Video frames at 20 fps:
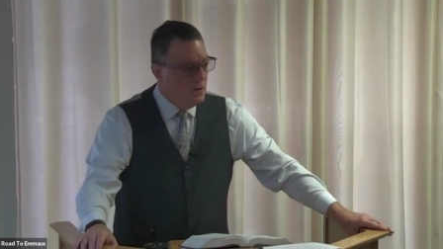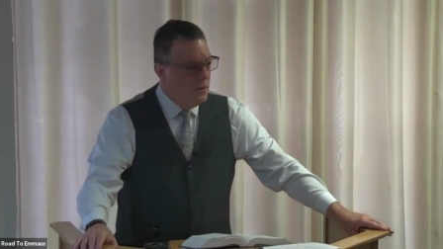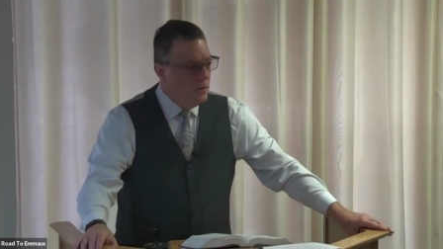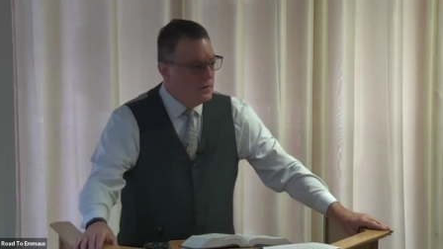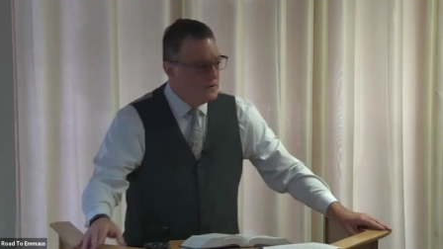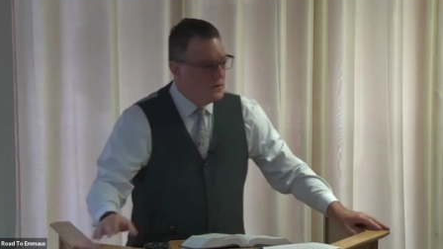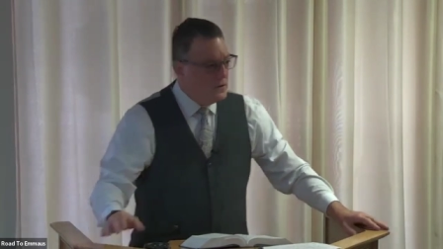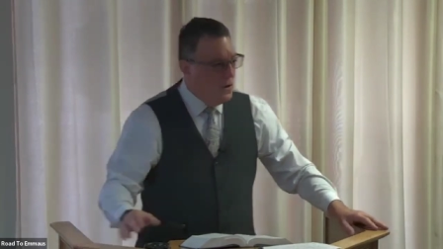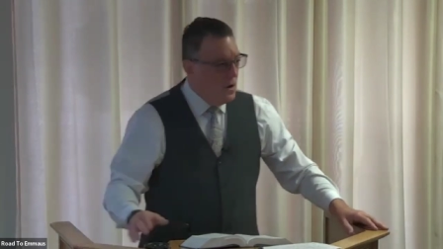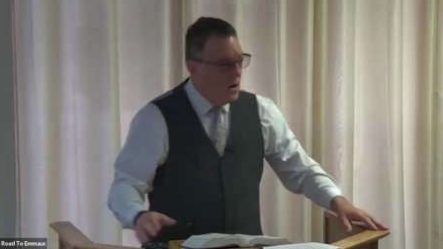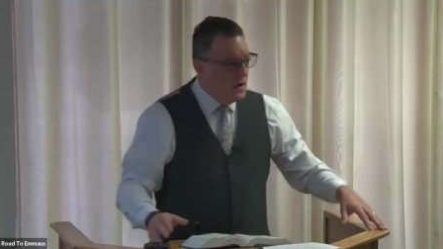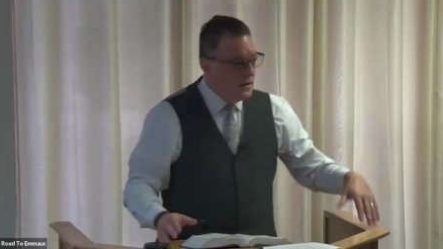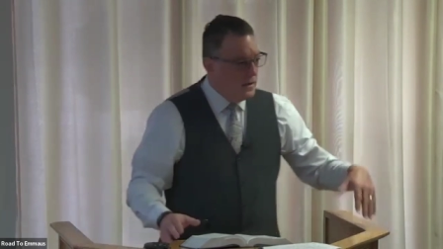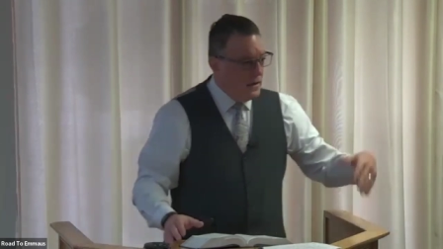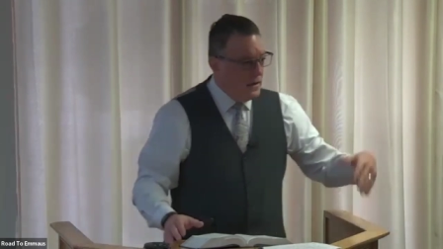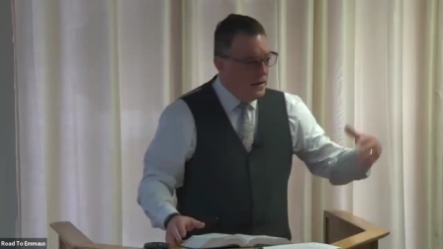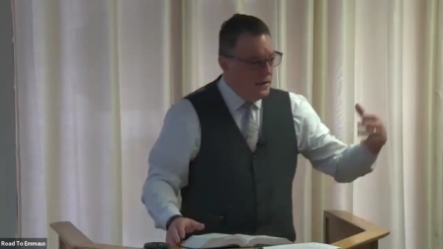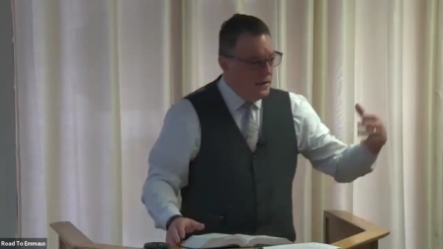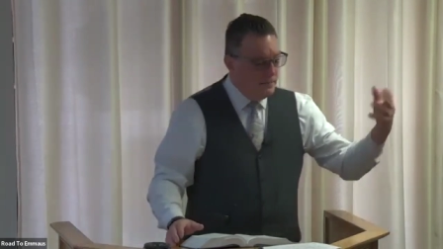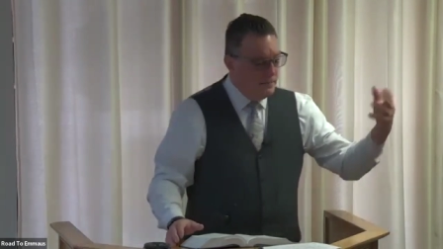who is
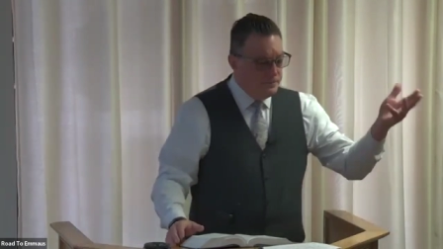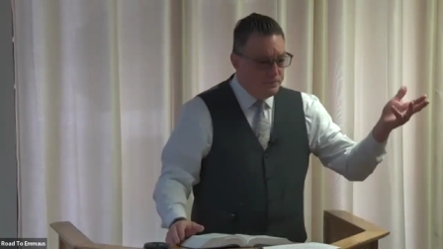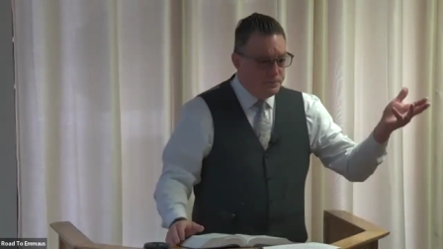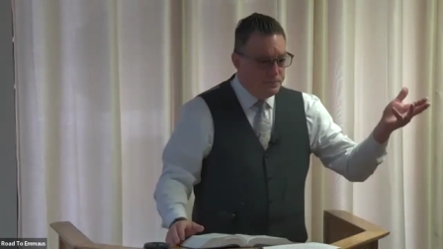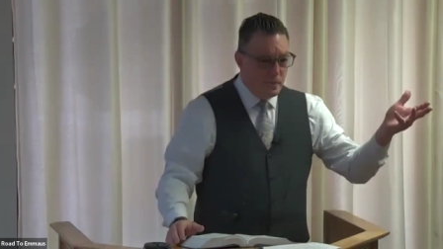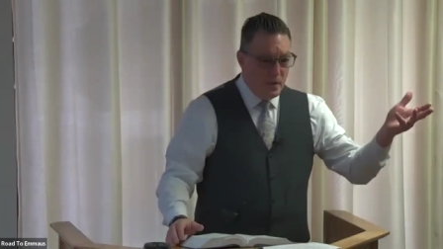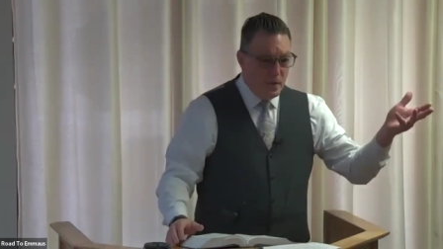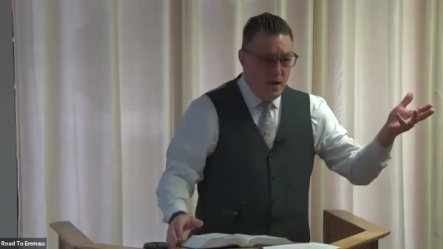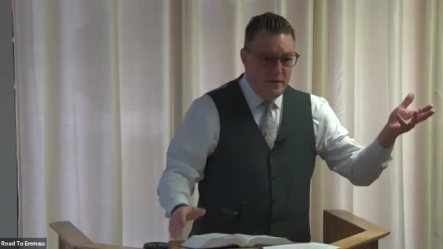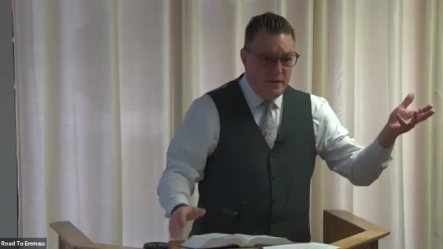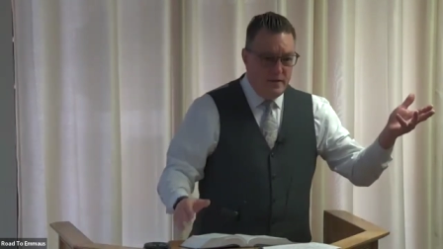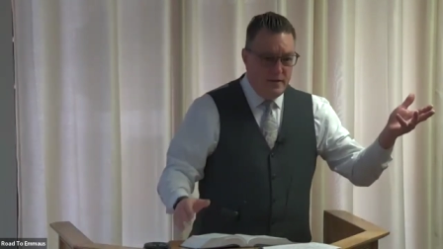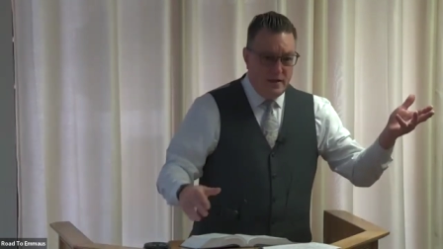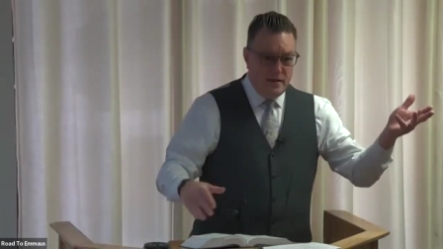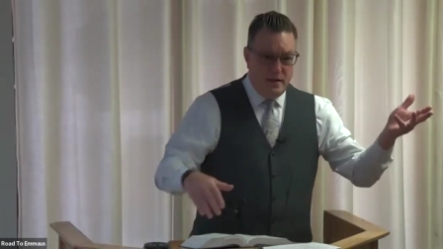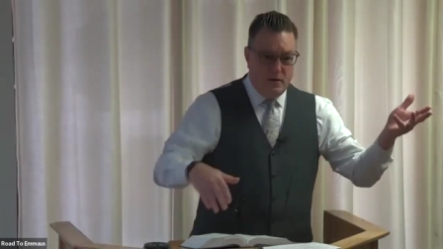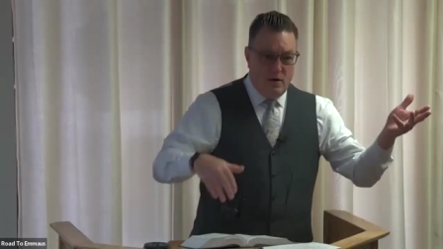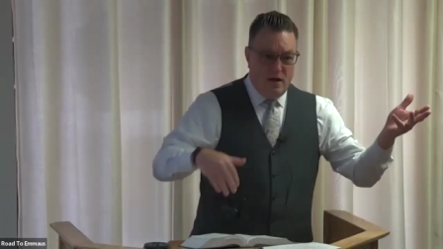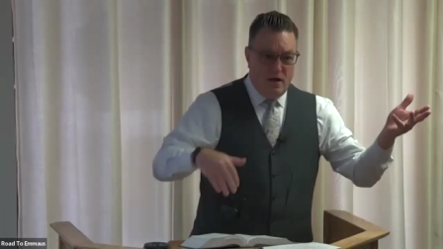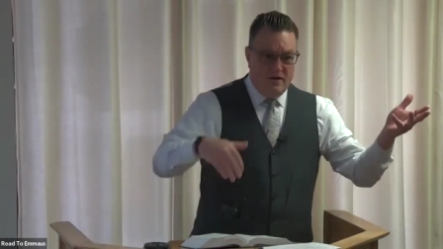godly, and
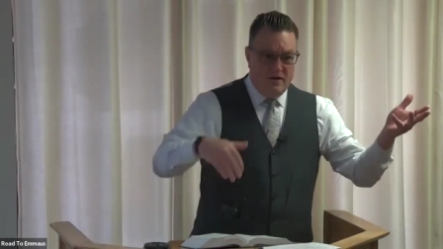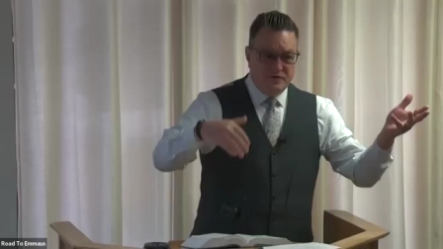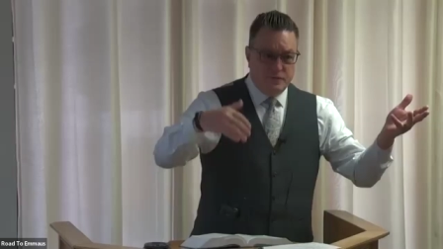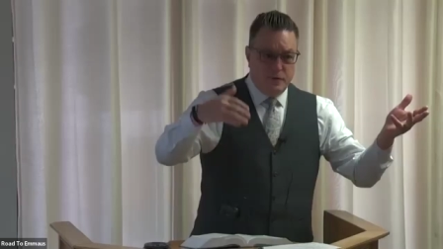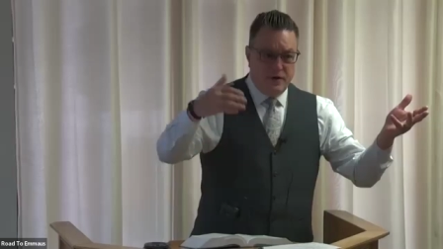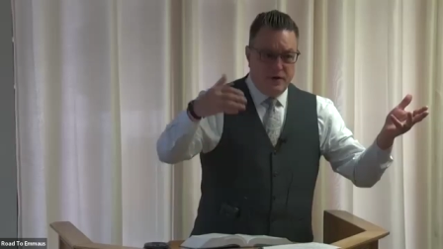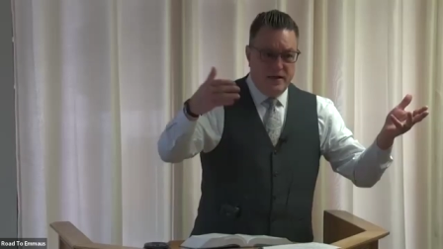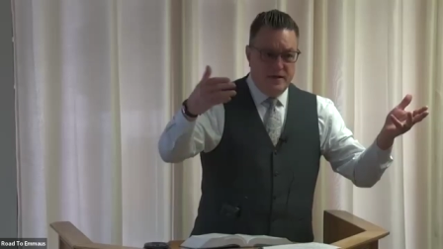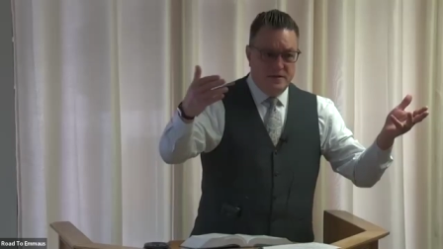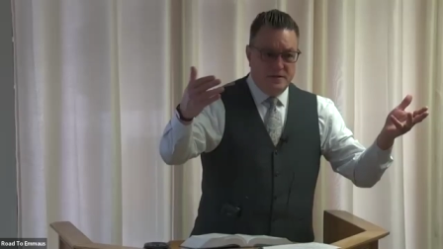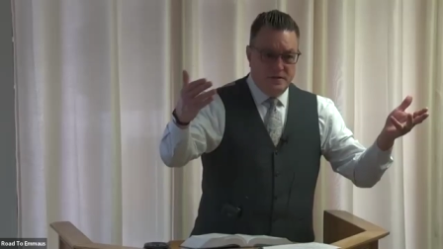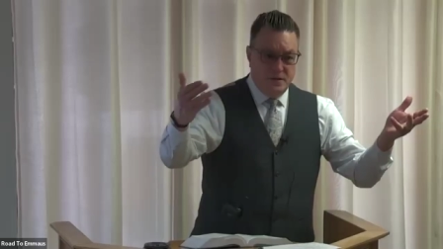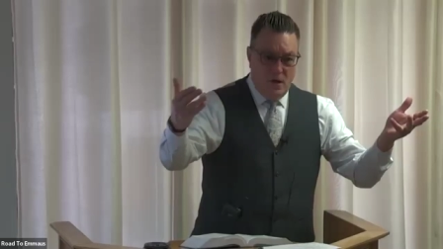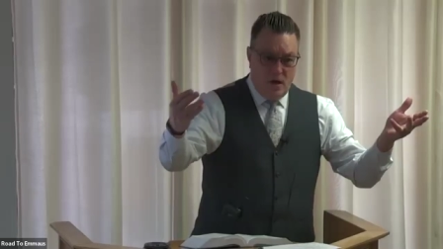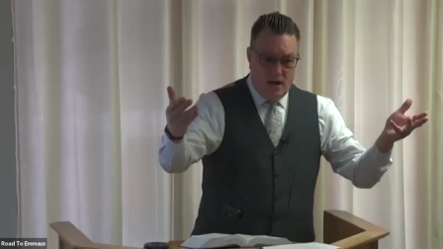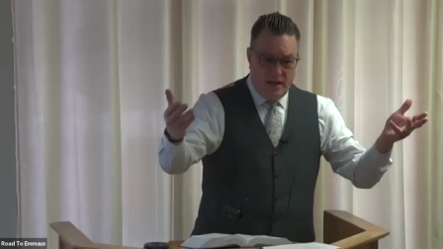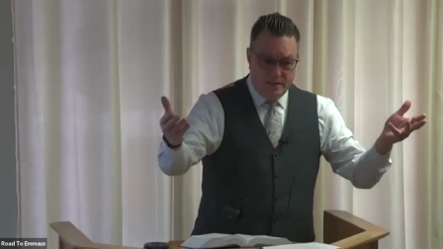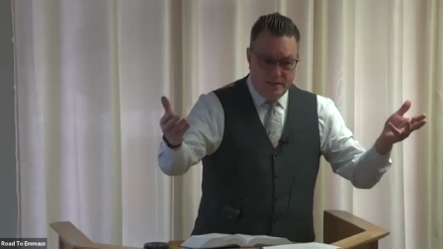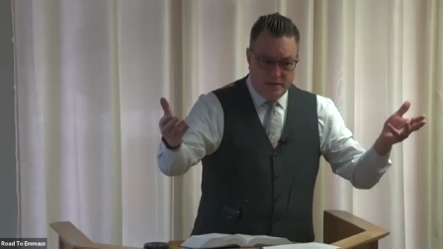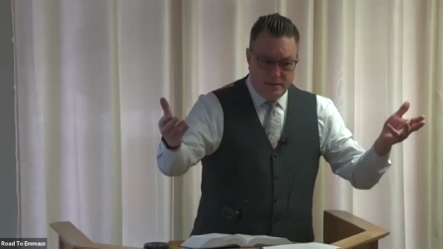then their offspring is
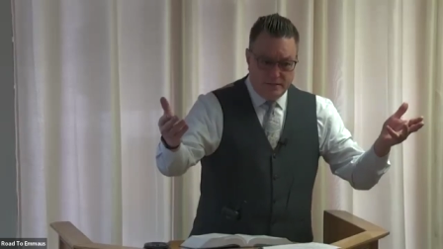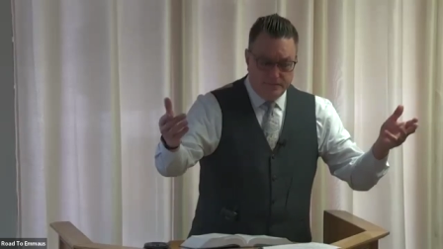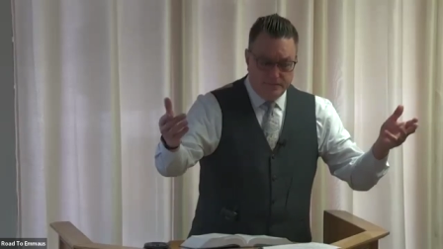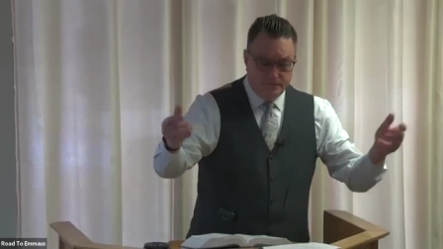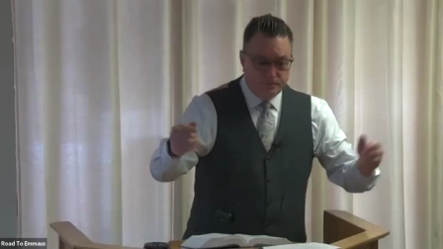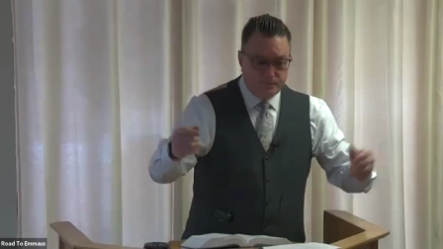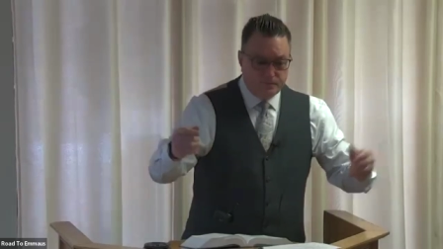not.